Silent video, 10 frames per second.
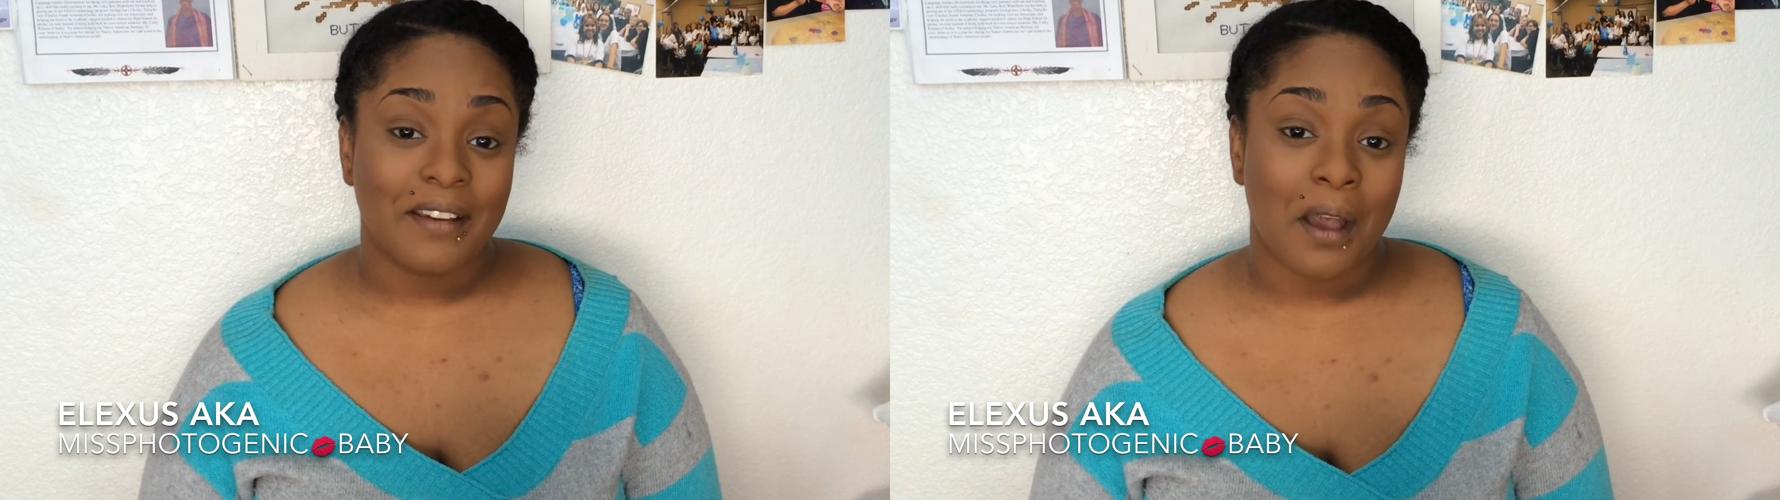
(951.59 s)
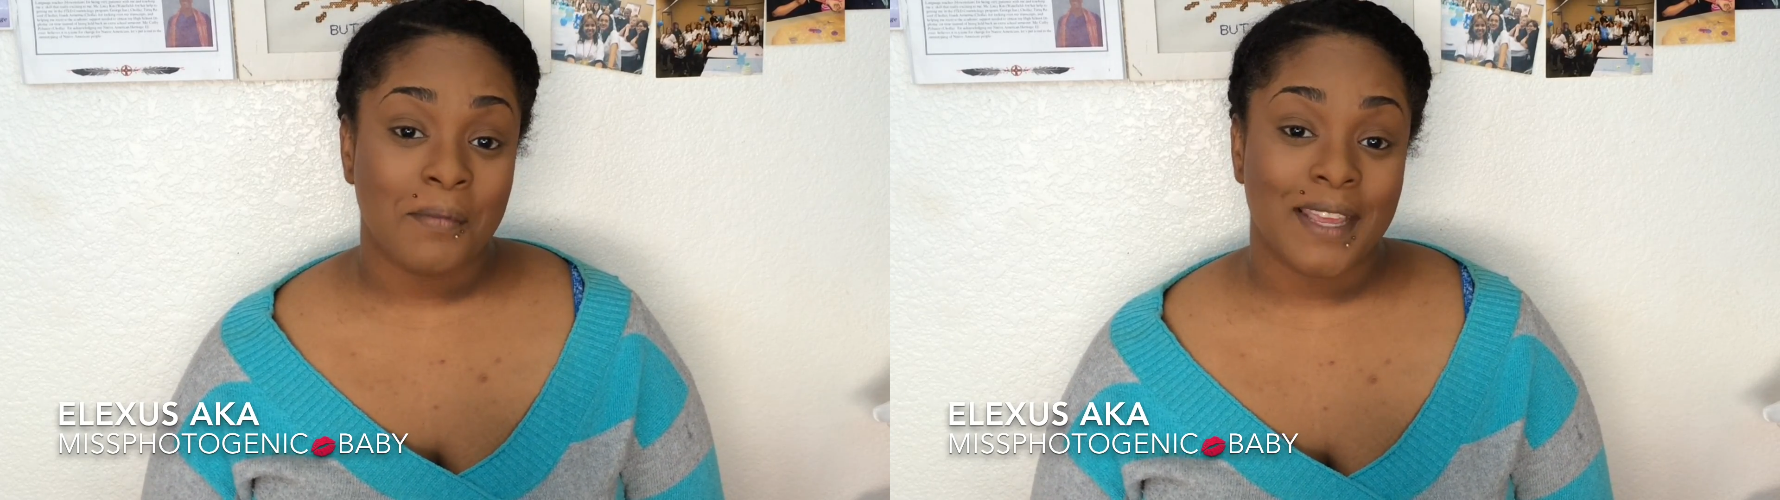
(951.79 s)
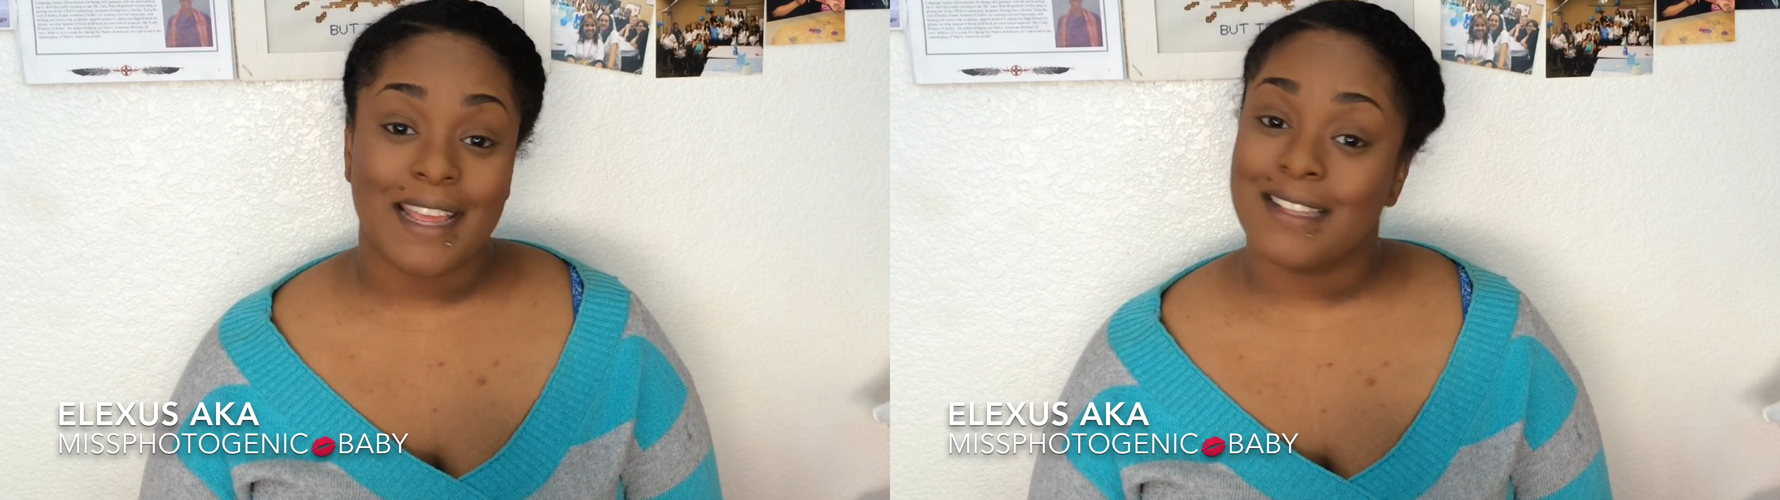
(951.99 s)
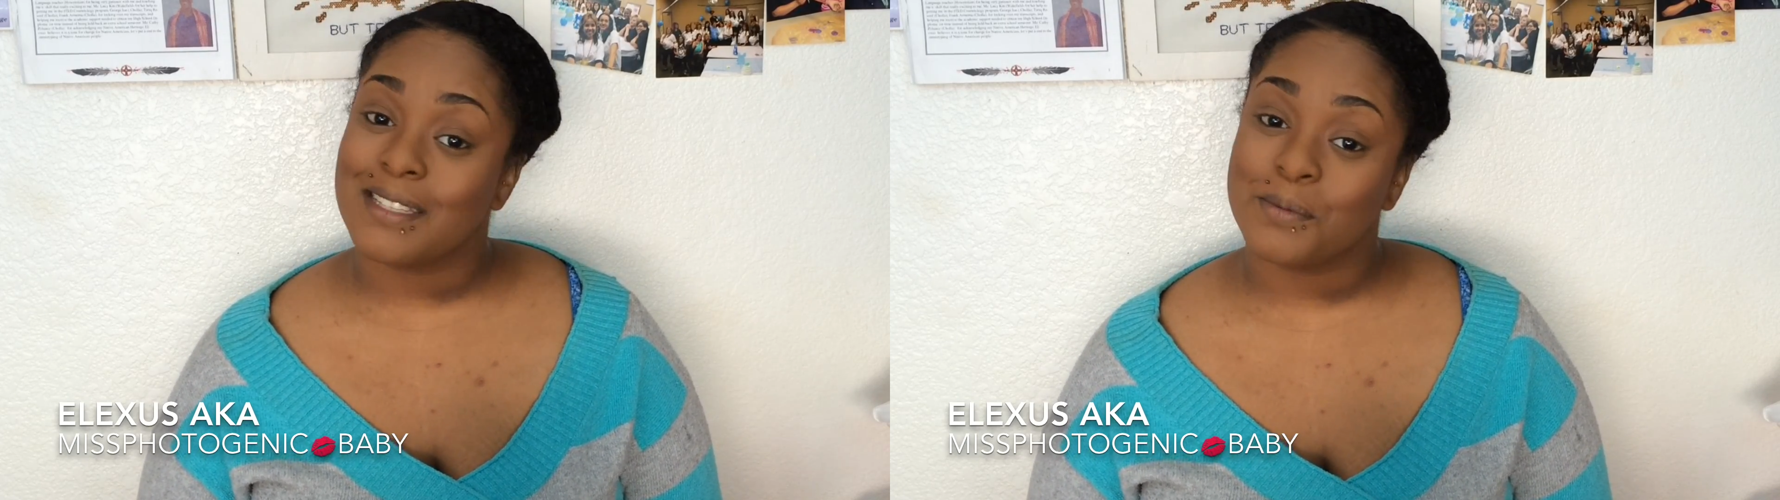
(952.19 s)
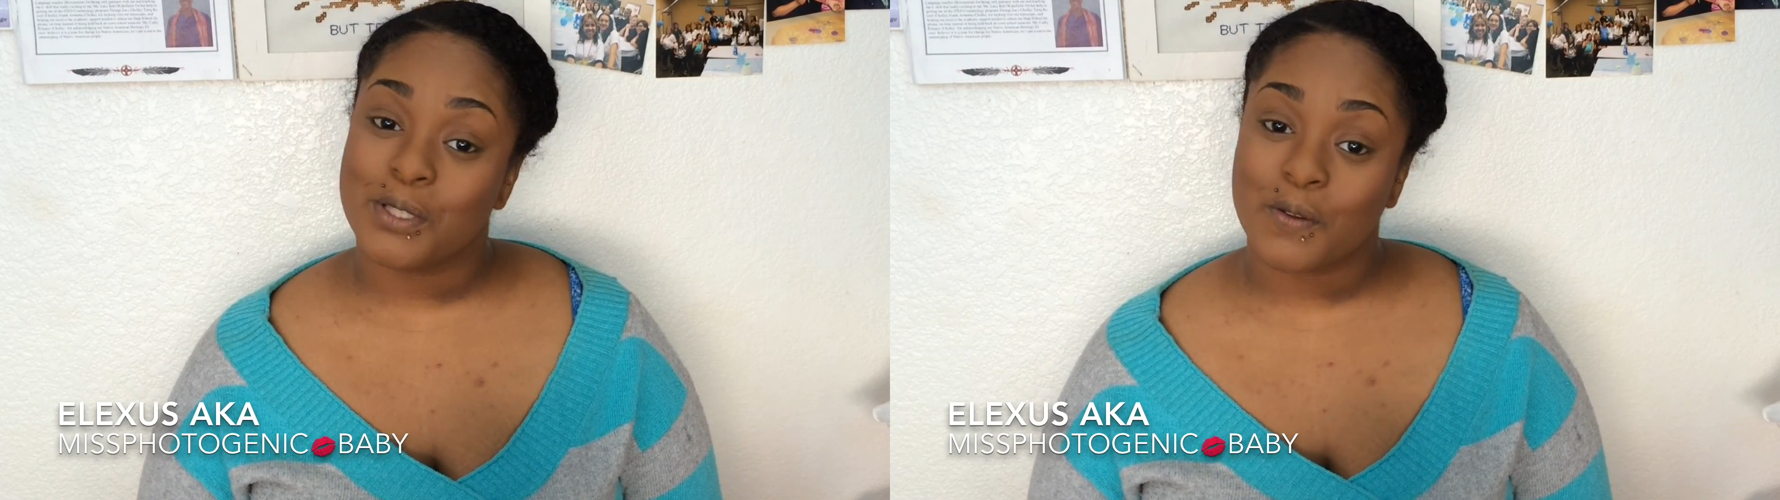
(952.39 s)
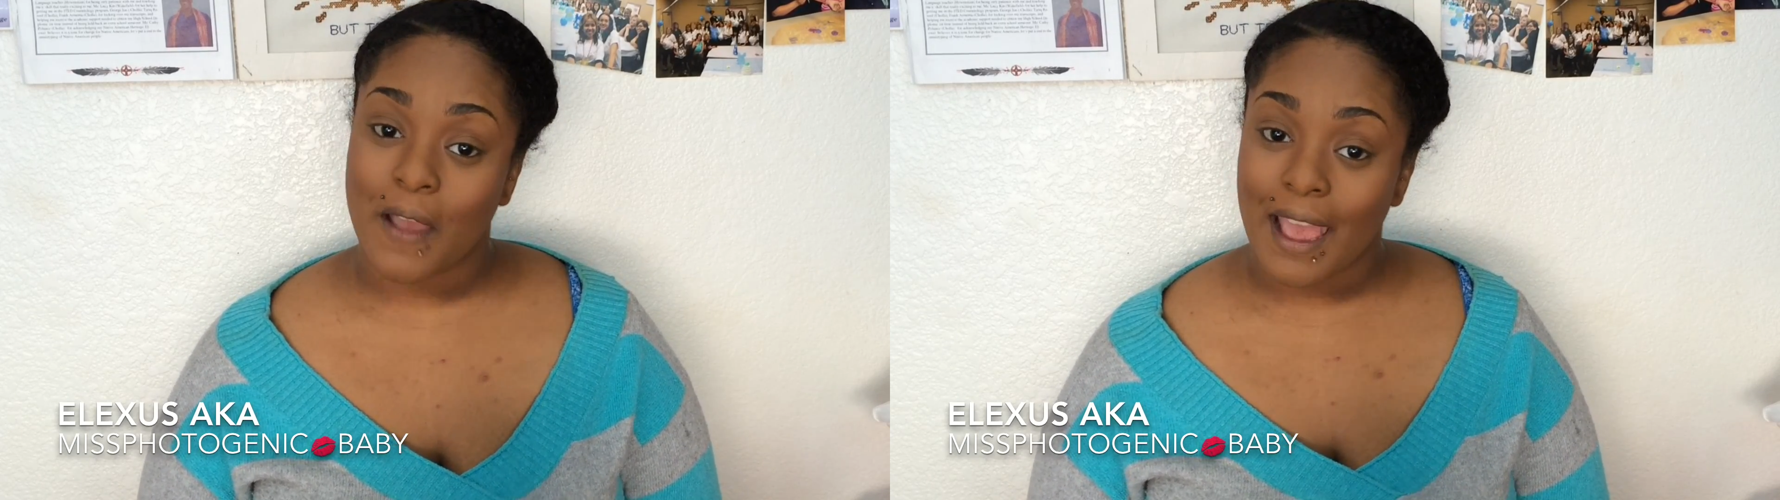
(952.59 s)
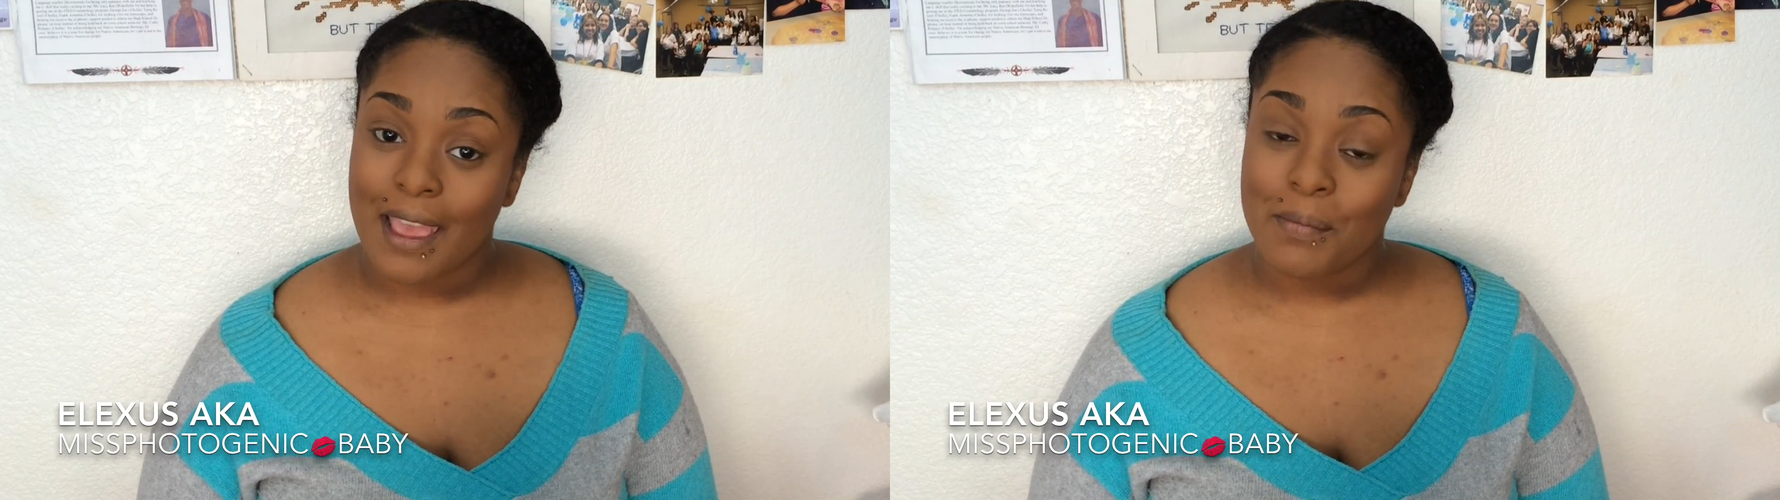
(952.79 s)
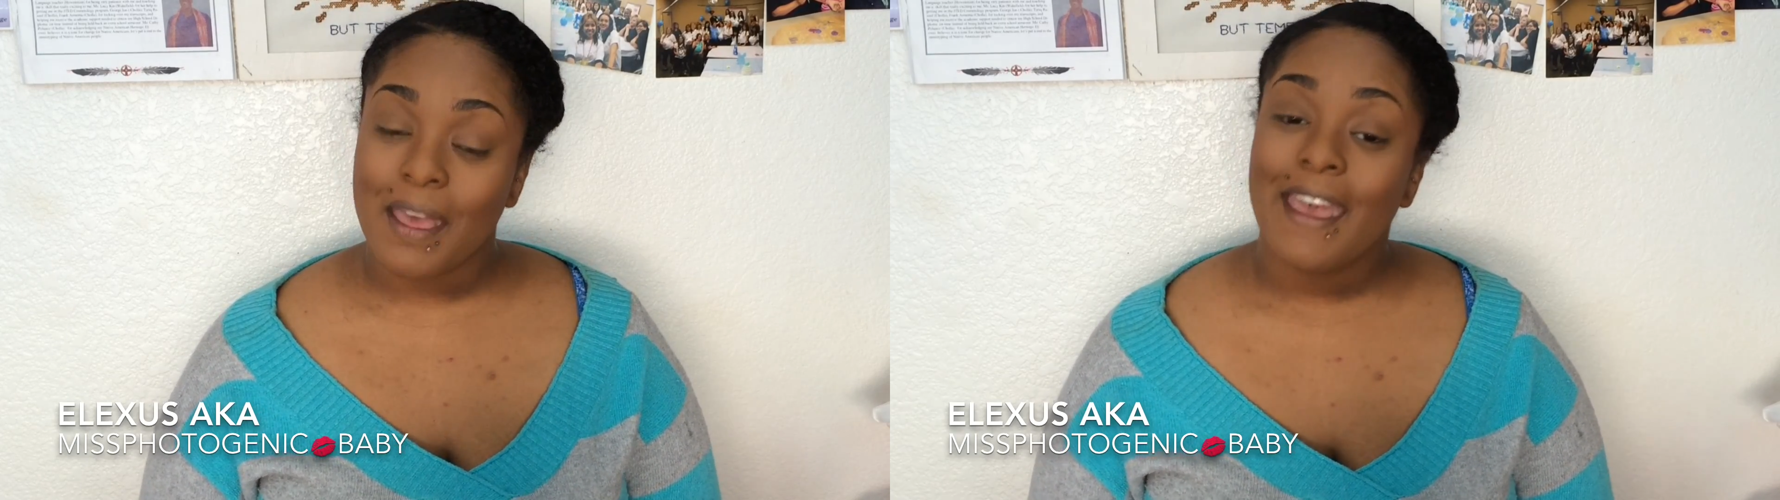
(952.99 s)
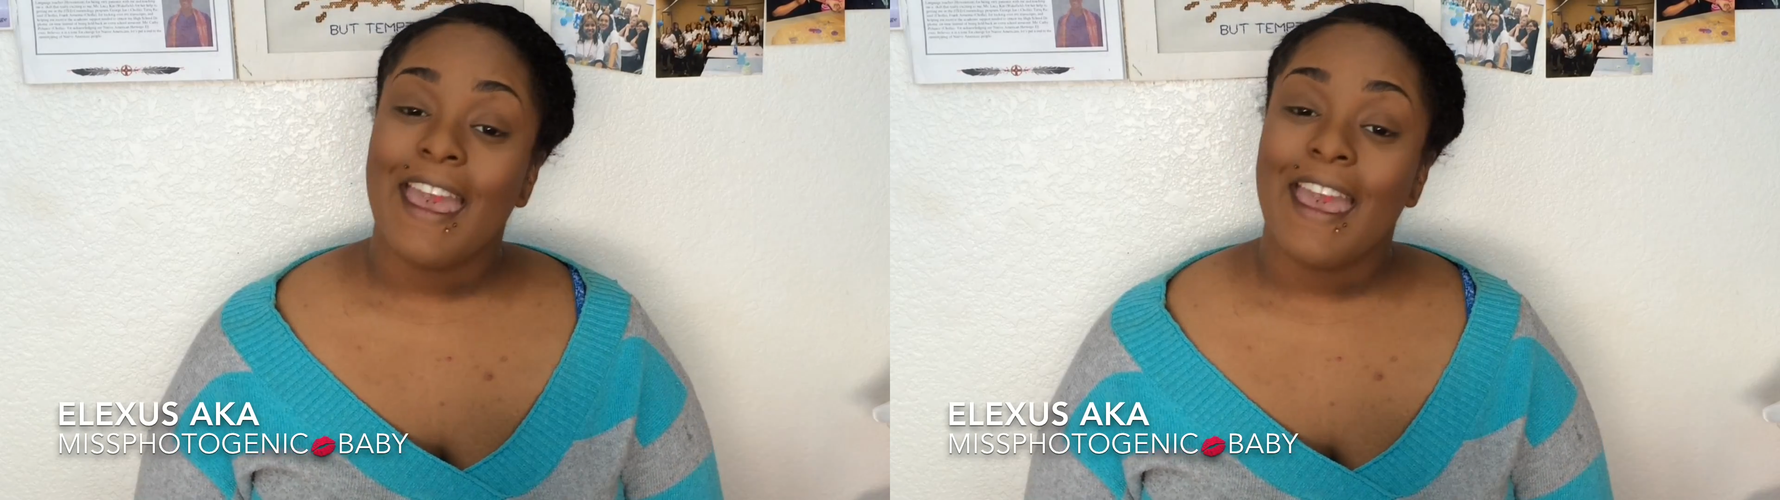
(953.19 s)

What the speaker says: comment, and subscribe.